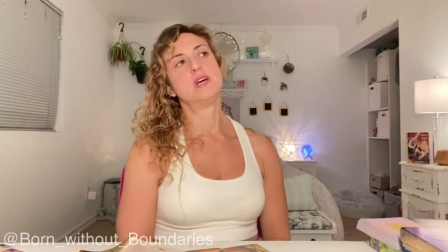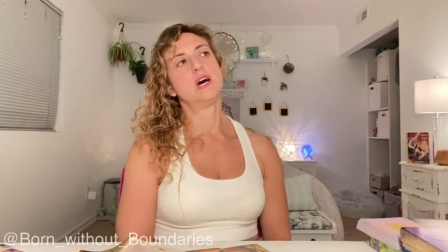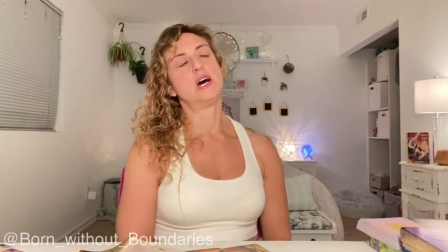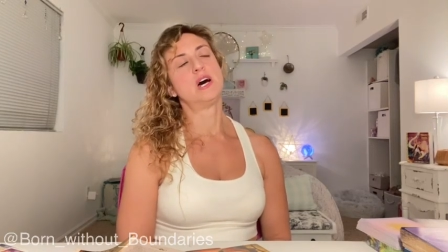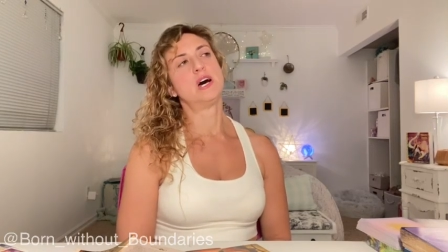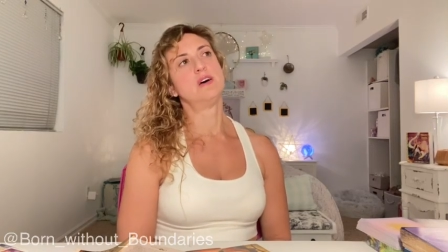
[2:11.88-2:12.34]

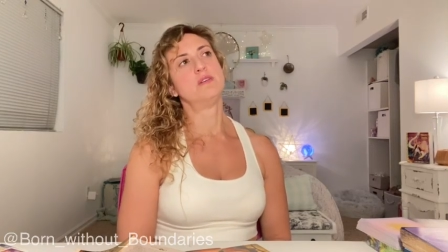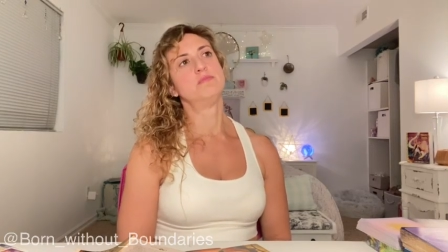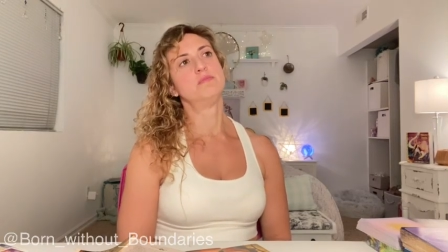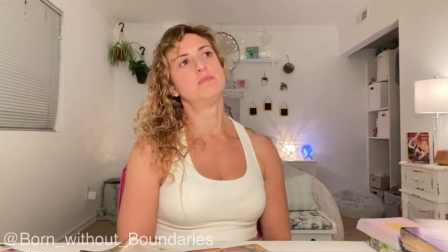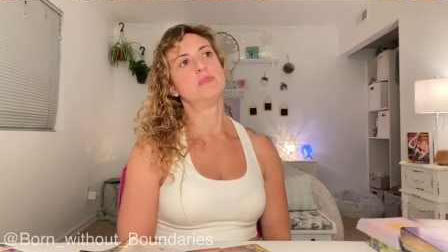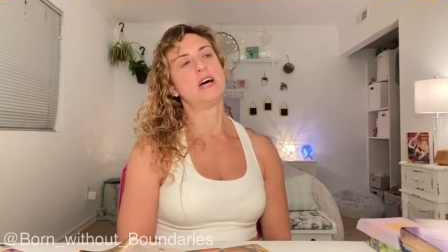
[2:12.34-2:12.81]

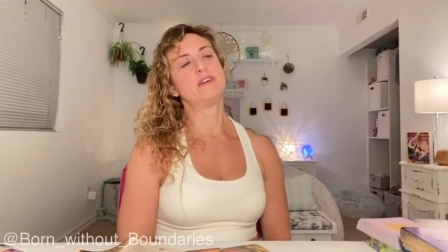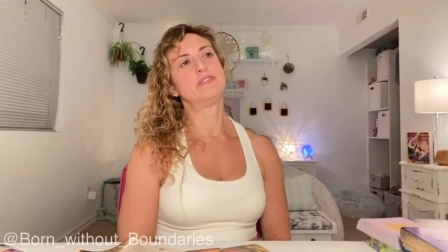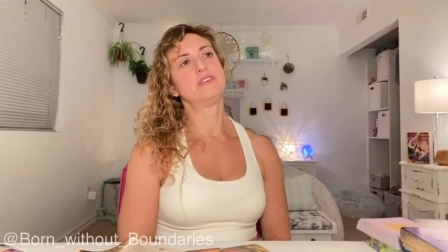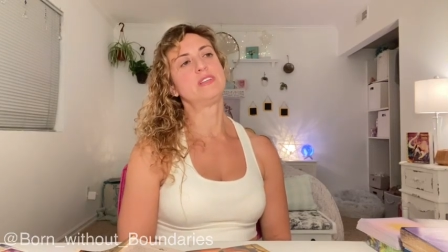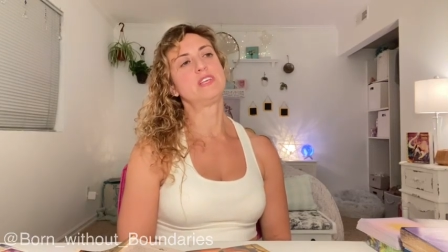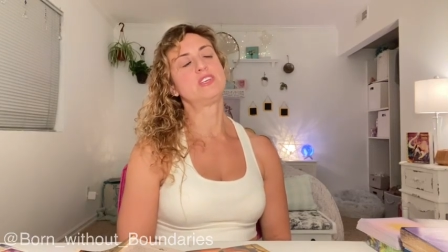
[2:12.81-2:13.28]
Um, I
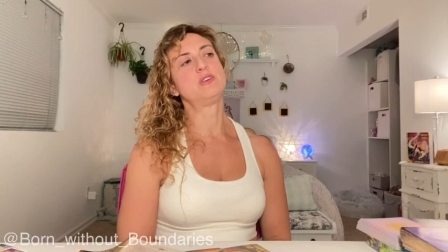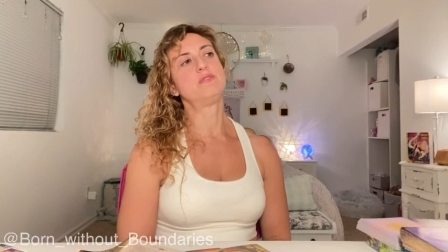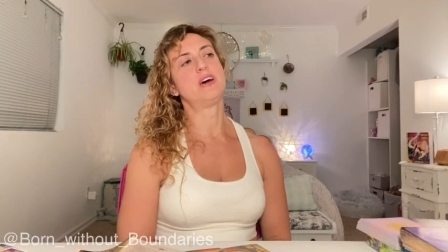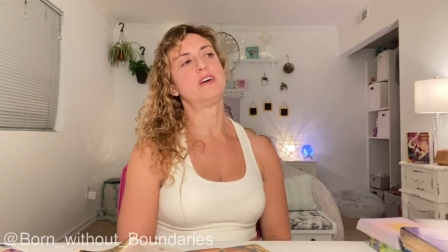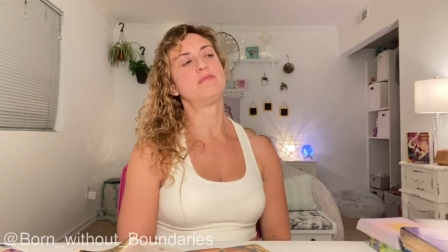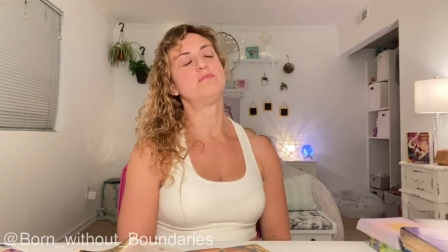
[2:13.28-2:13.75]
feel like you've
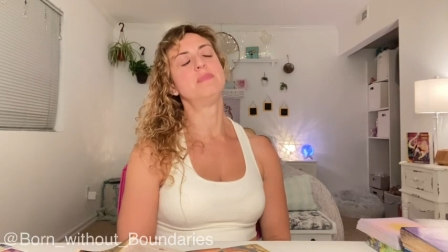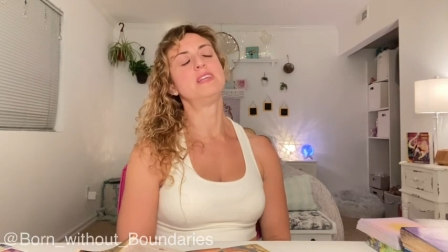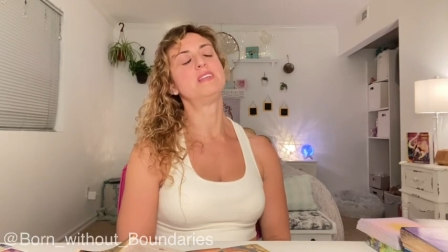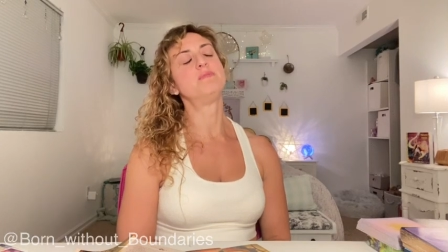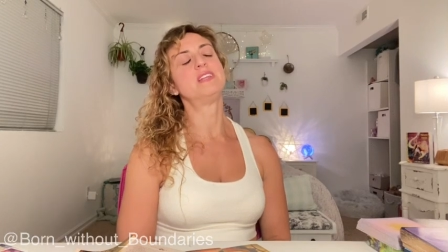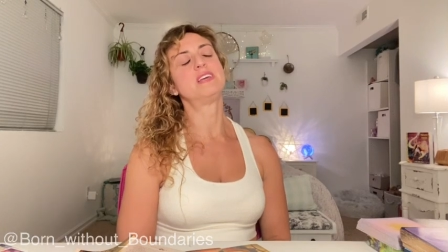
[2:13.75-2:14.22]
had
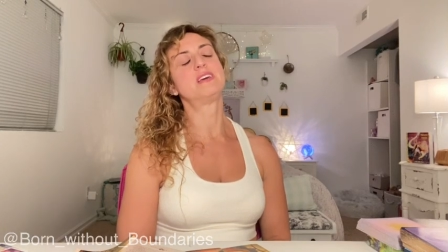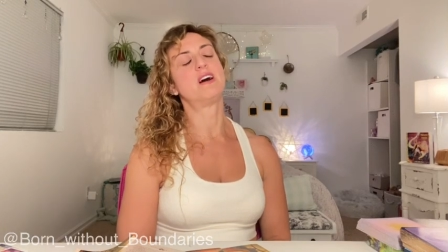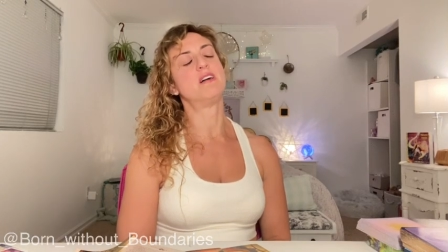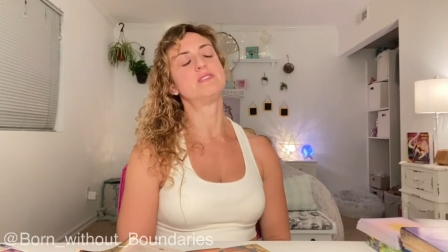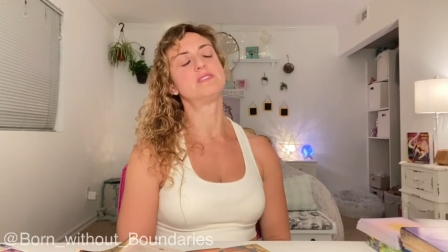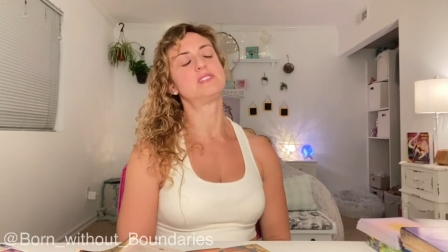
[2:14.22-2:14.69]
many, many
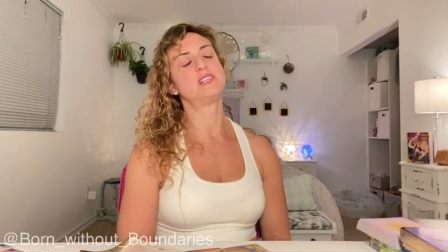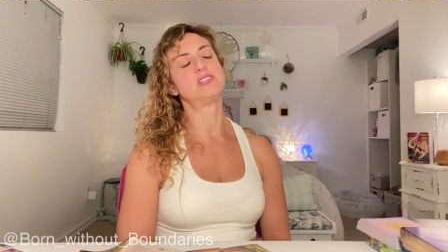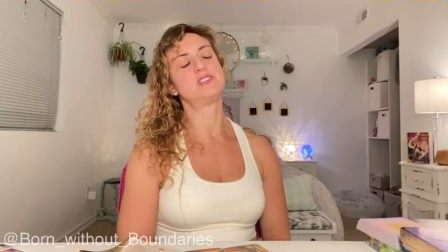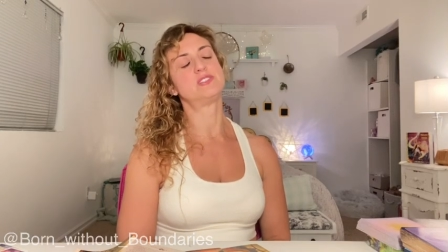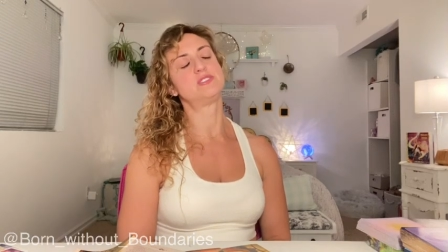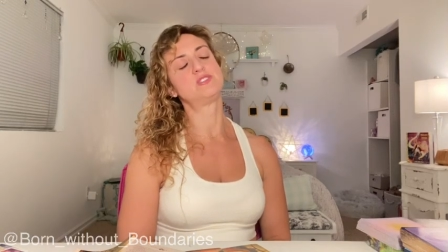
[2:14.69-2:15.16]

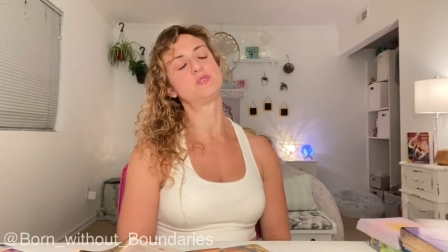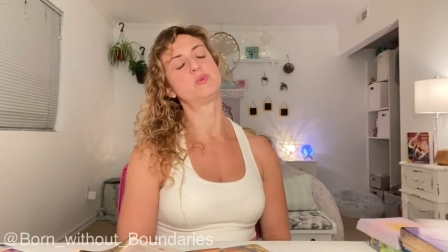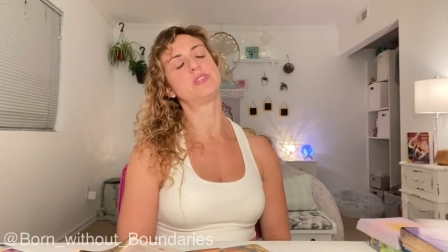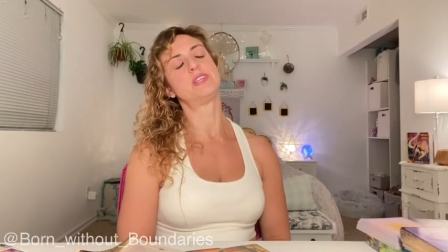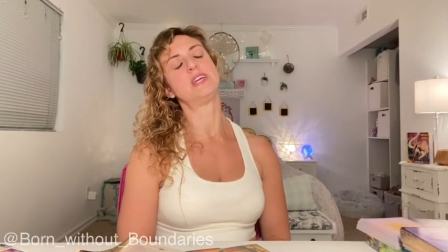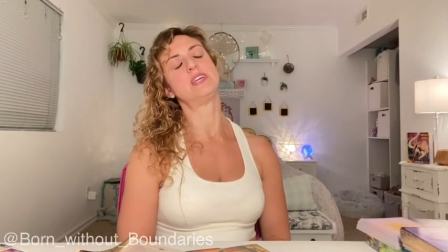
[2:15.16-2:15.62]
conversations
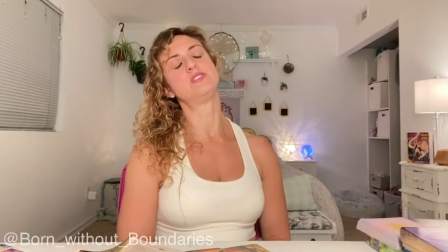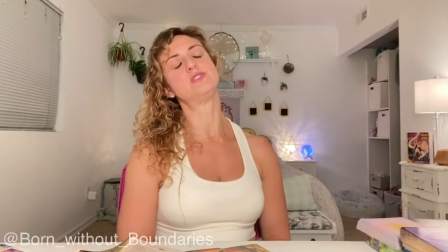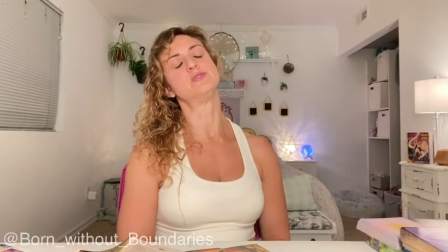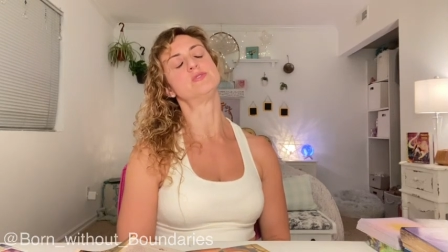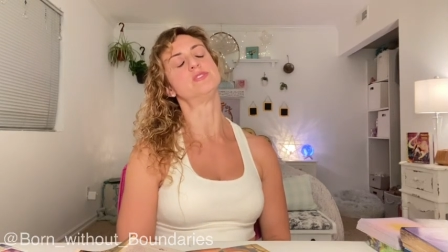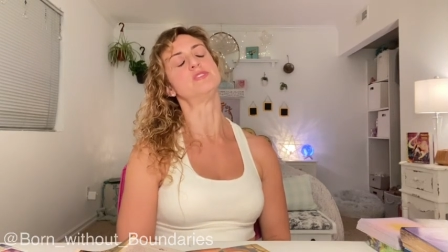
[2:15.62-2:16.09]
with
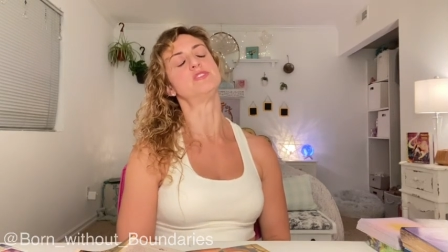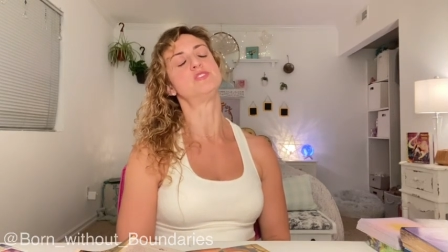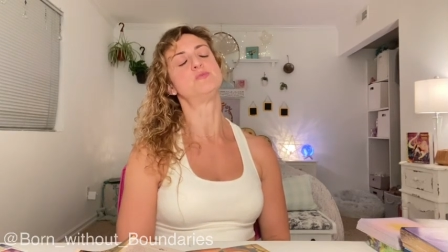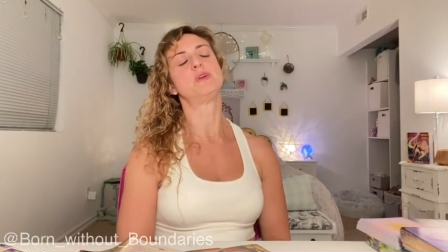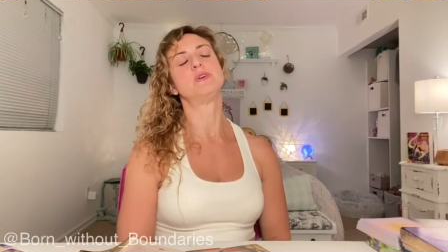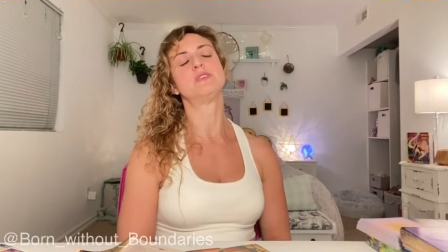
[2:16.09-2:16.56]
angels and
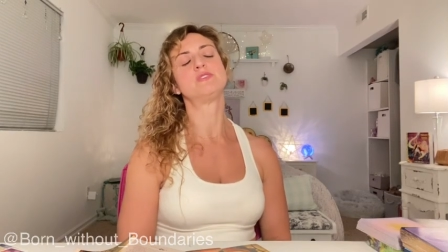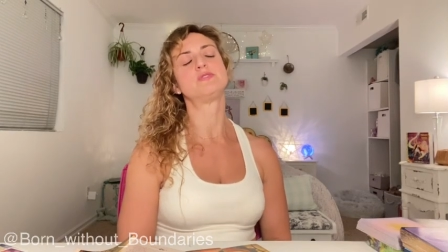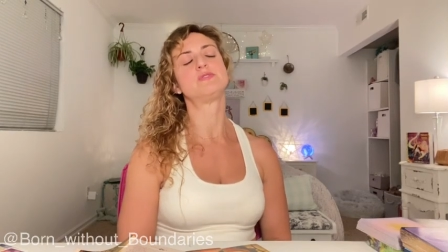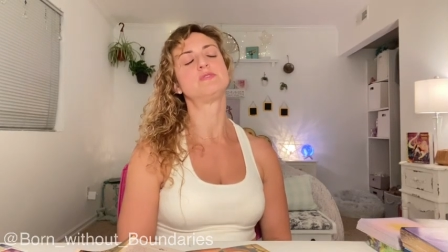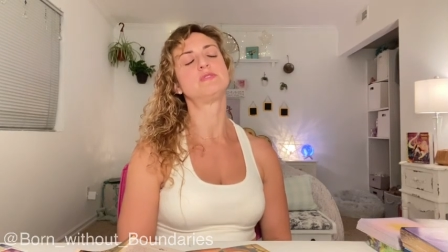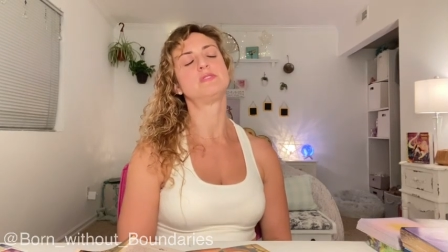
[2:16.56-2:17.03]
spirit,
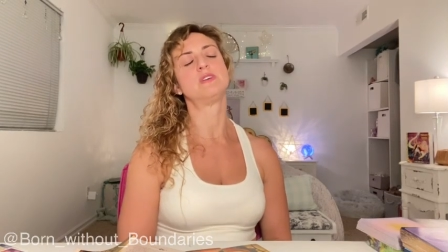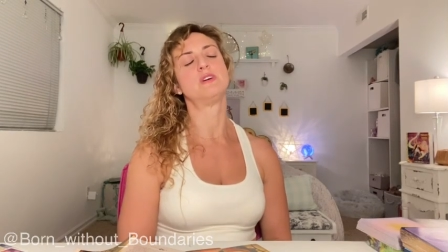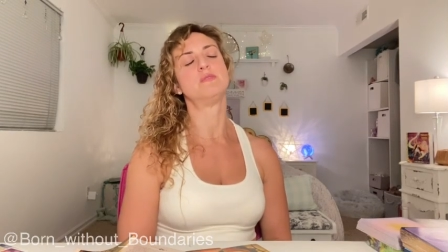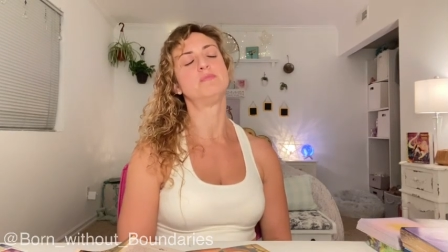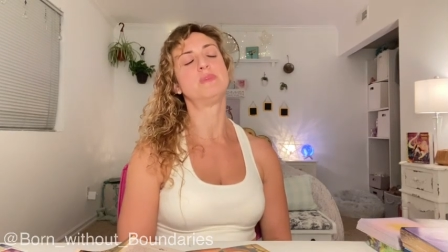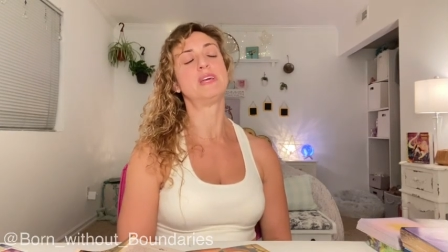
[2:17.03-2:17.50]

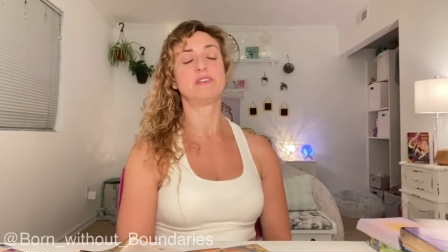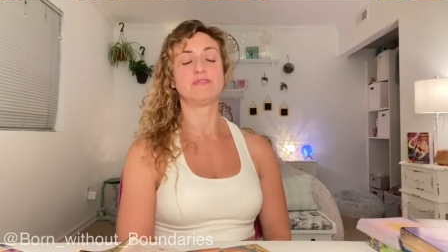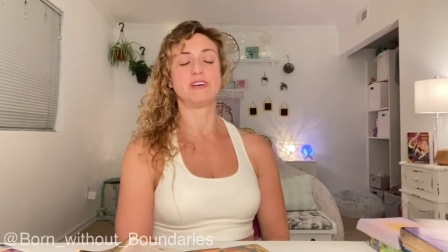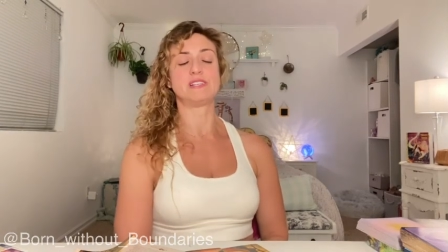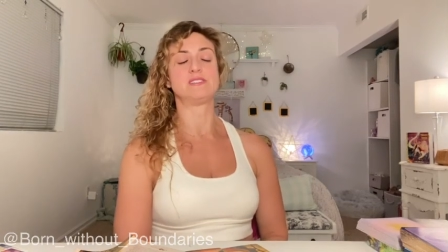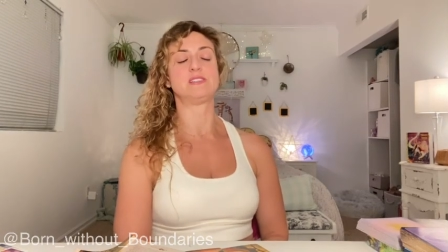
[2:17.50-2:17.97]
Uh,
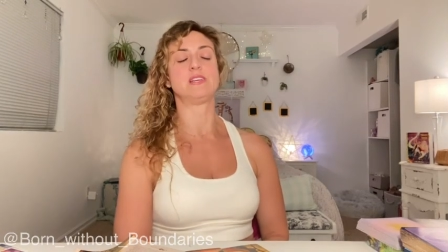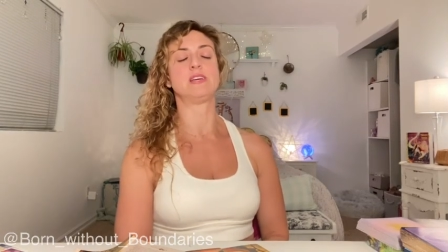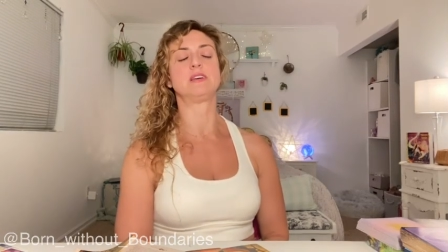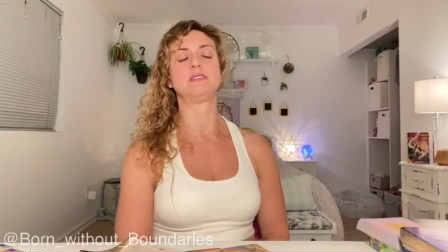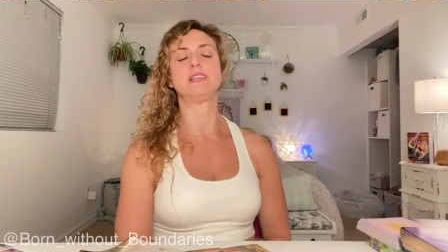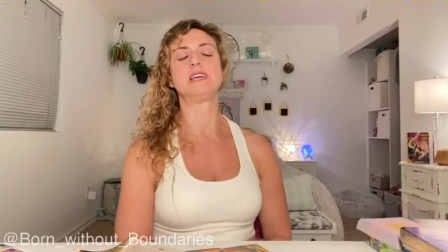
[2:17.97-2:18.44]
manifesting,
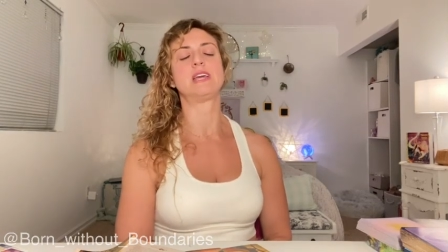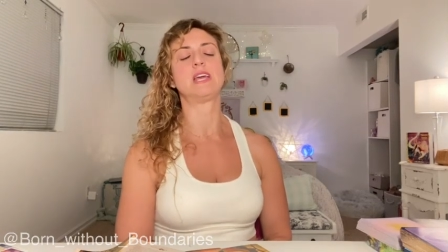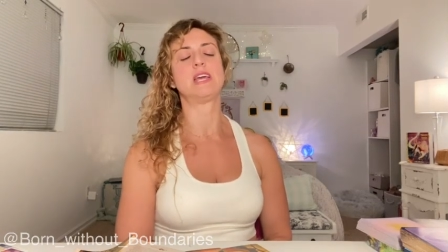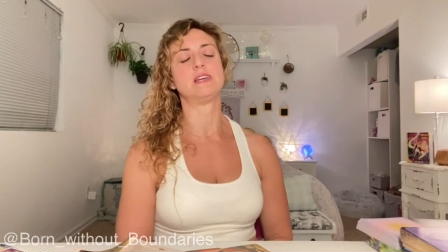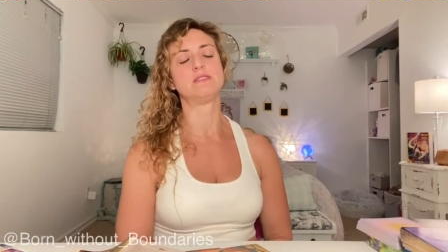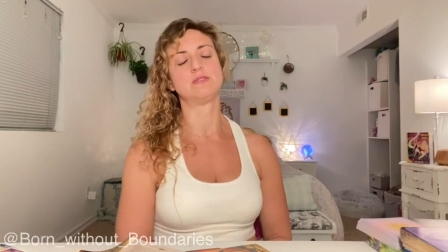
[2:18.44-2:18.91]
lit
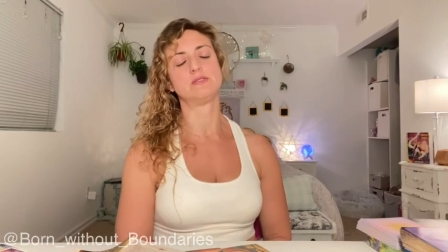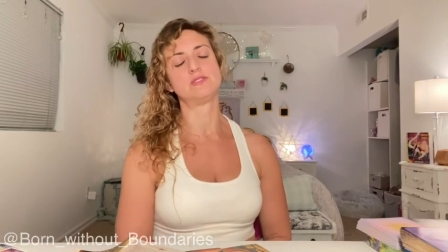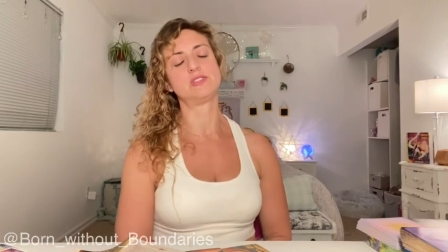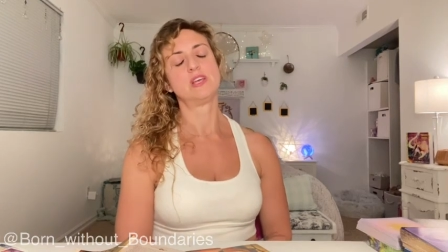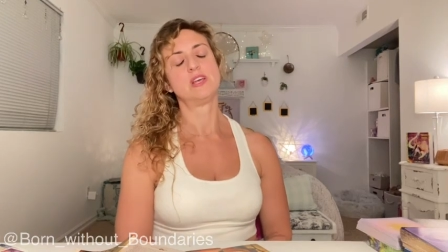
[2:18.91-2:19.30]
candles,